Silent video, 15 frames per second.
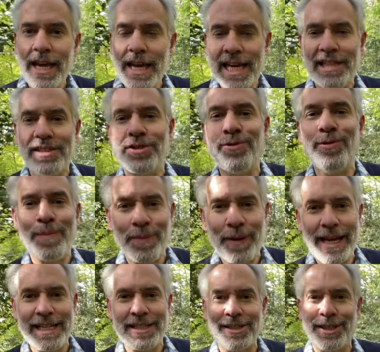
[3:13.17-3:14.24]
is to
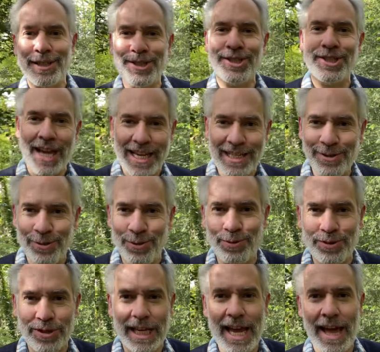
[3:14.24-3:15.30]
replace the state
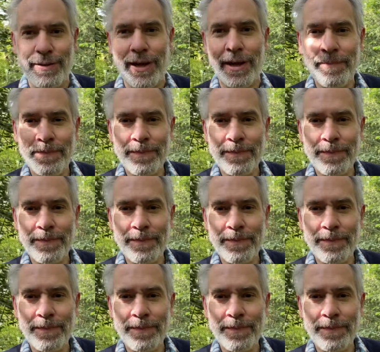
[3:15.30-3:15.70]
altogether.